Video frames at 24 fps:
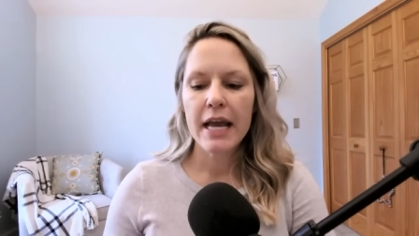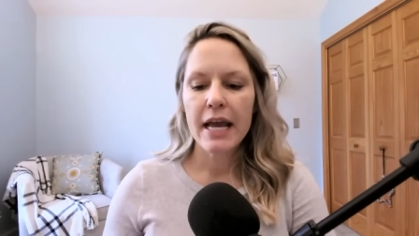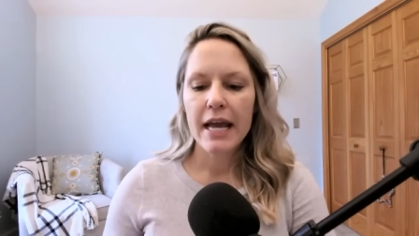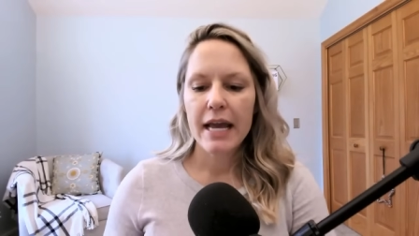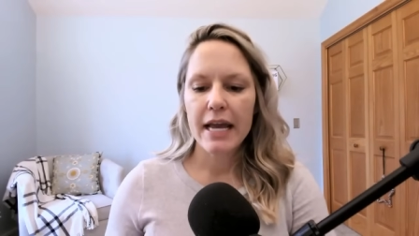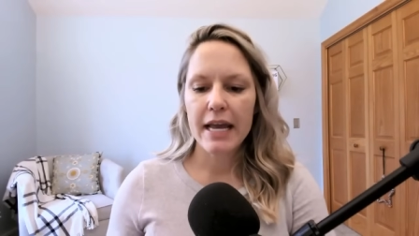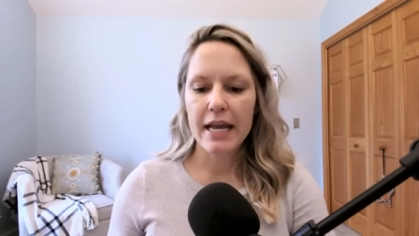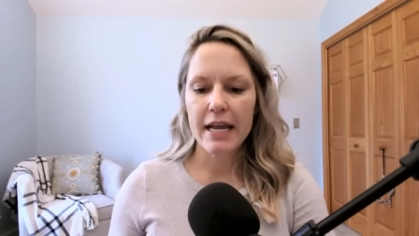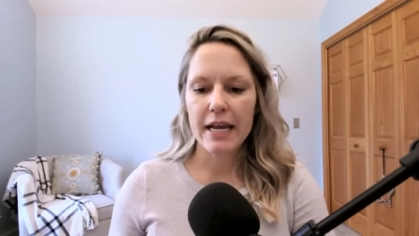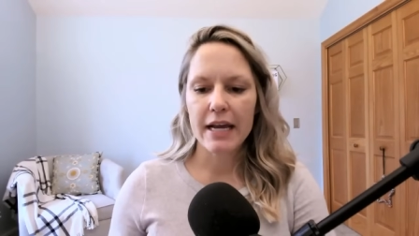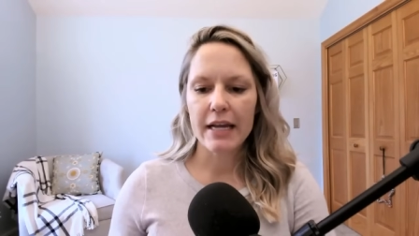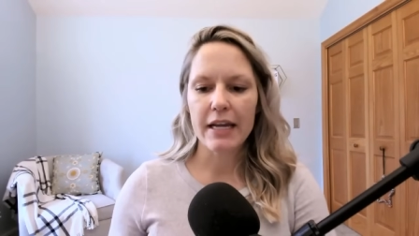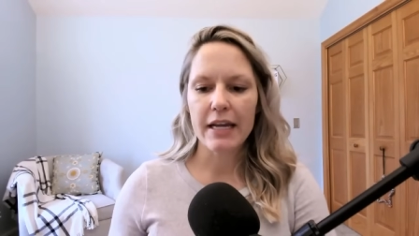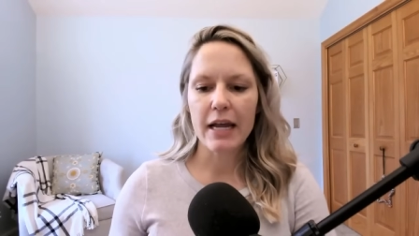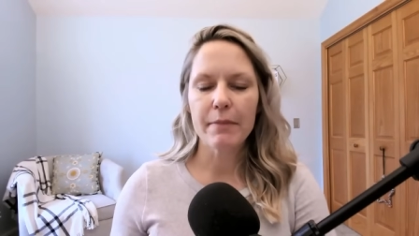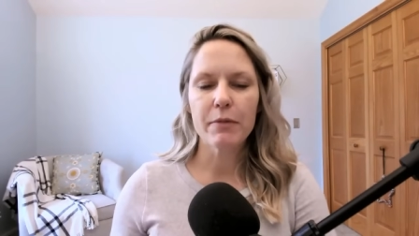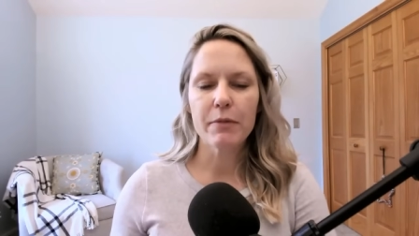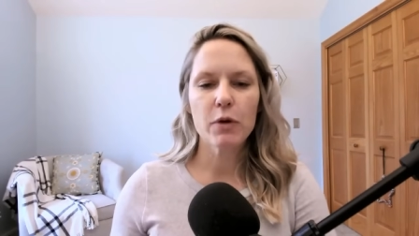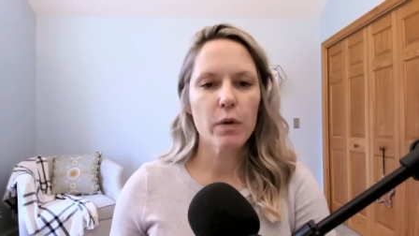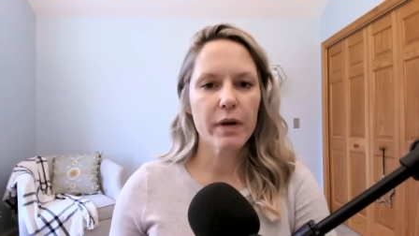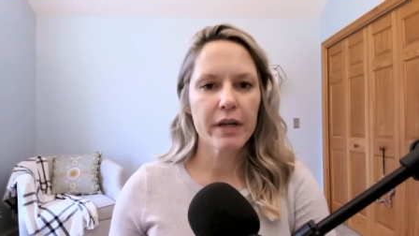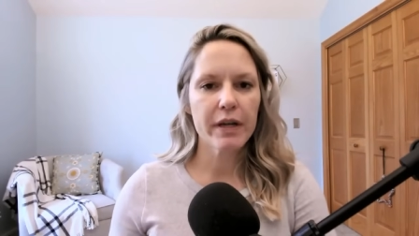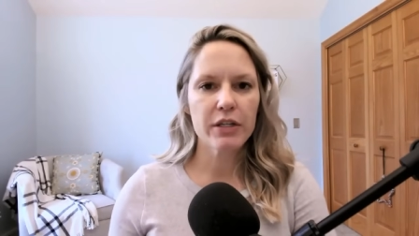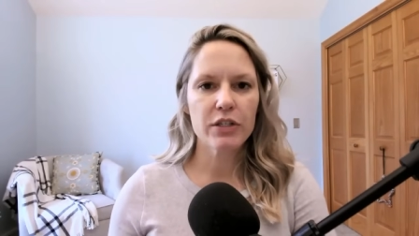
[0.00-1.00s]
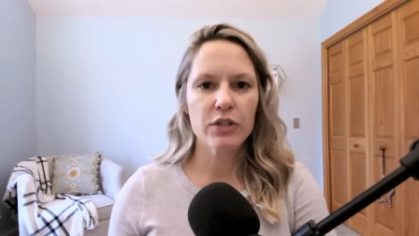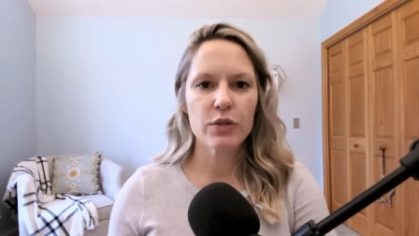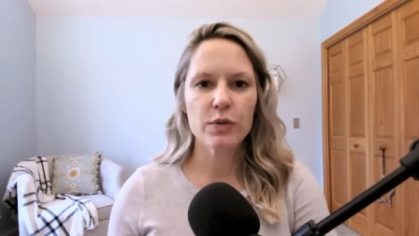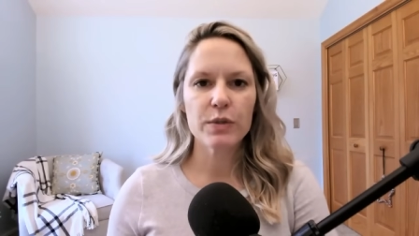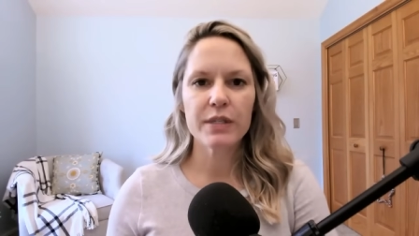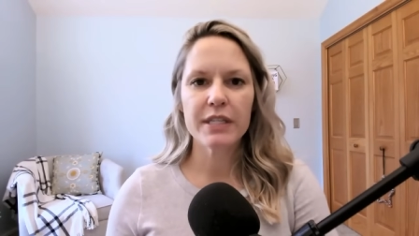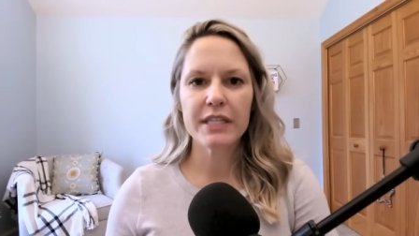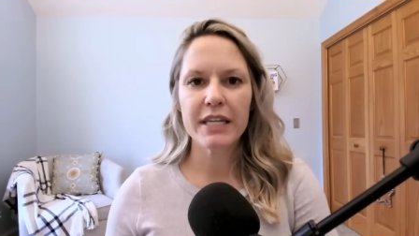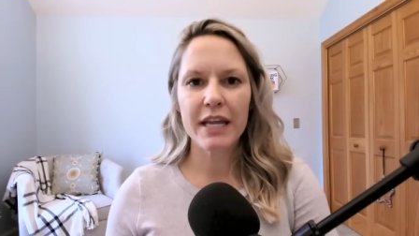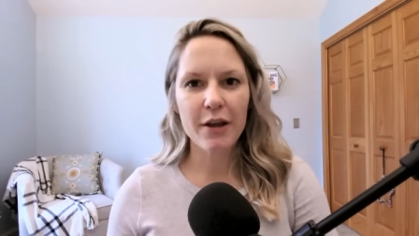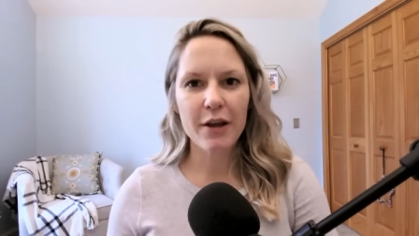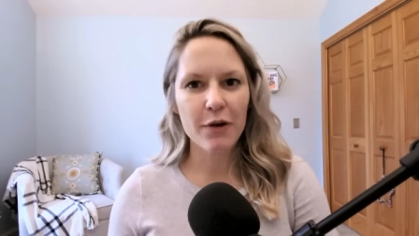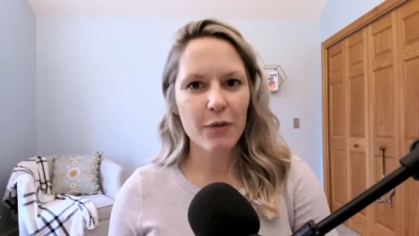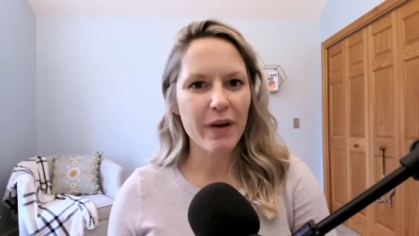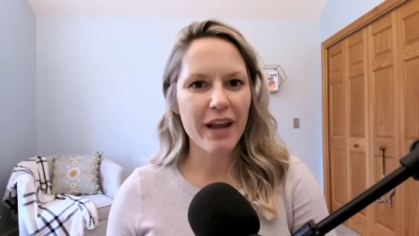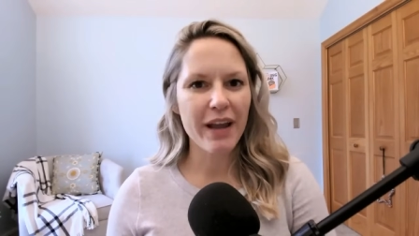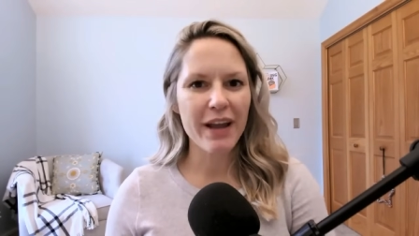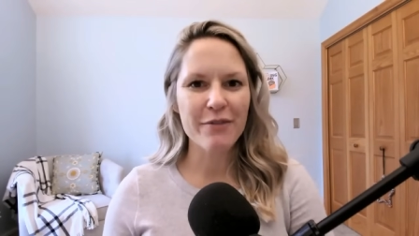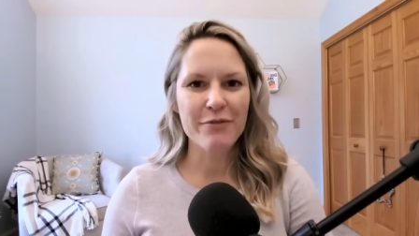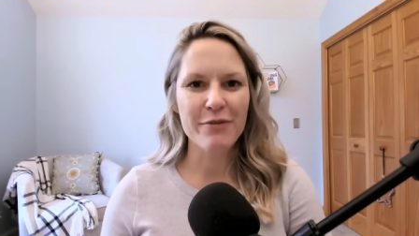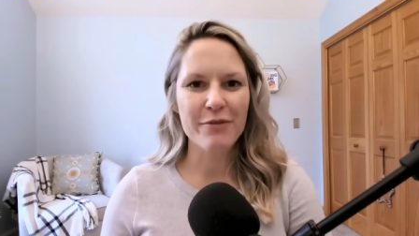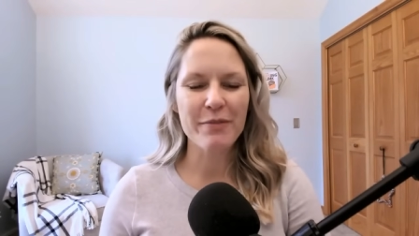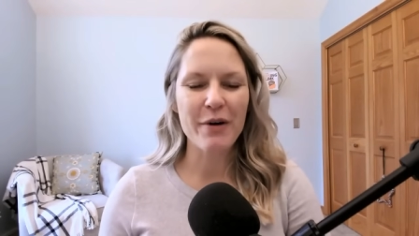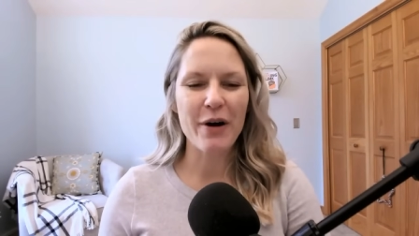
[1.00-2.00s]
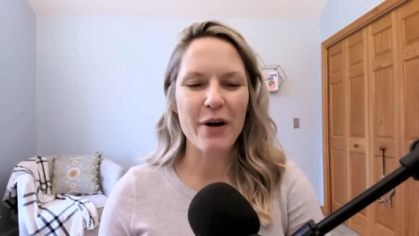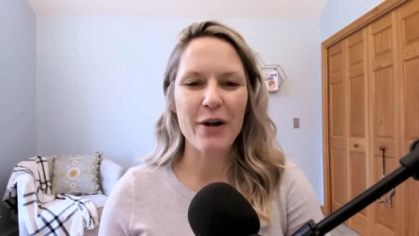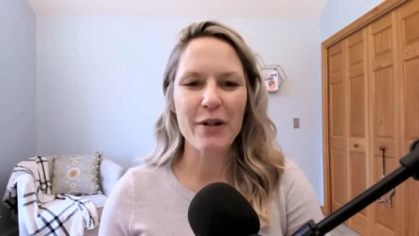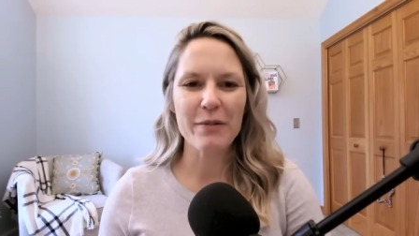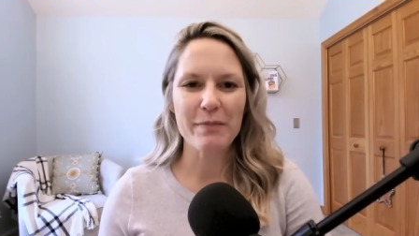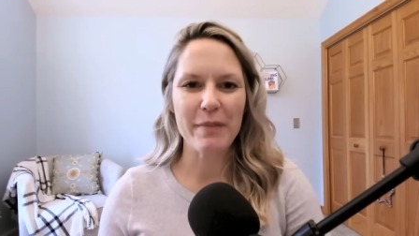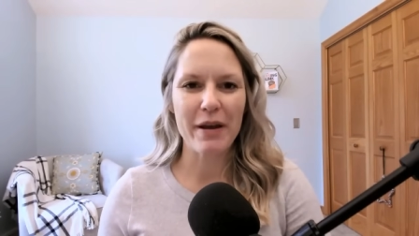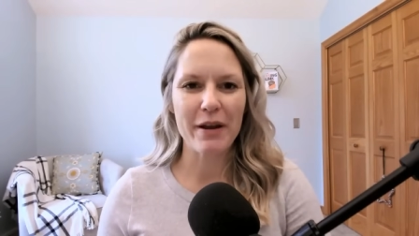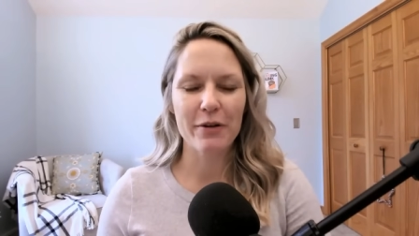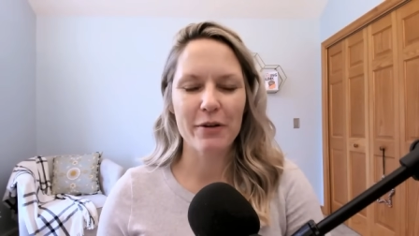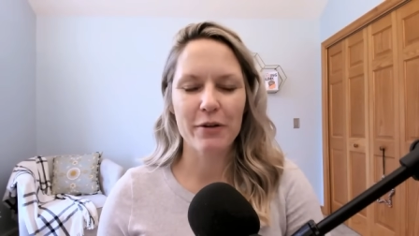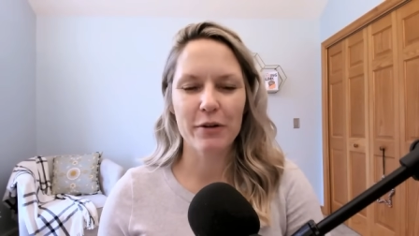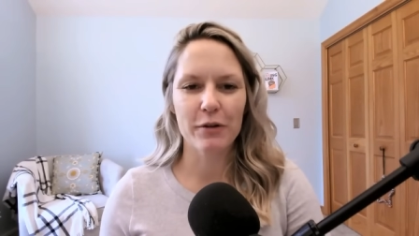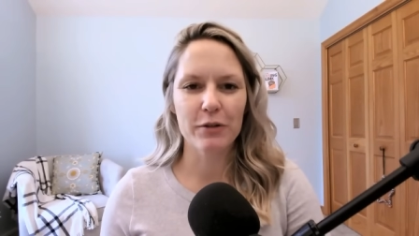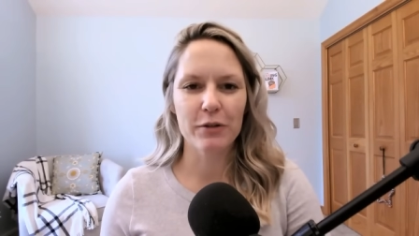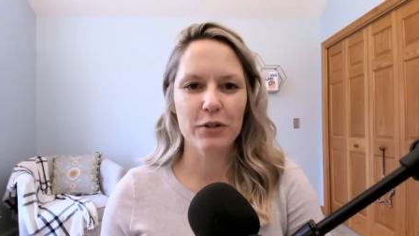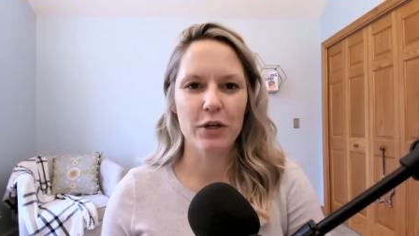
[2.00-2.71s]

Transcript: And I'm going to stay away from all medical